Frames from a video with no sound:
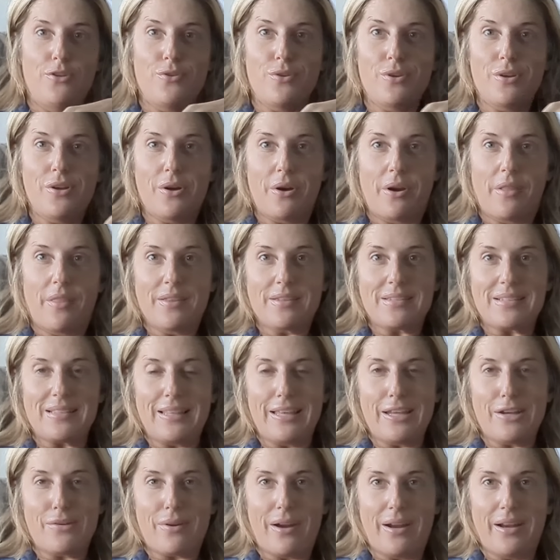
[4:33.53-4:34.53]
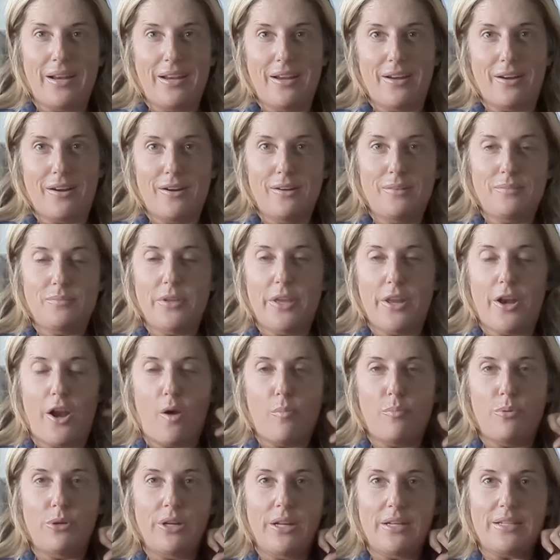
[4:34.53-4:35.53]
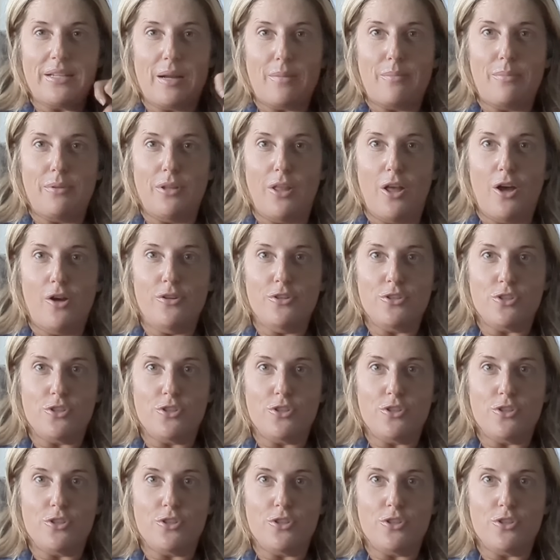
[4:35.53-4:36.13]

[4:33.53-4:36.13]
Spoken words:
you can go to this link right here, and I'll put it down below.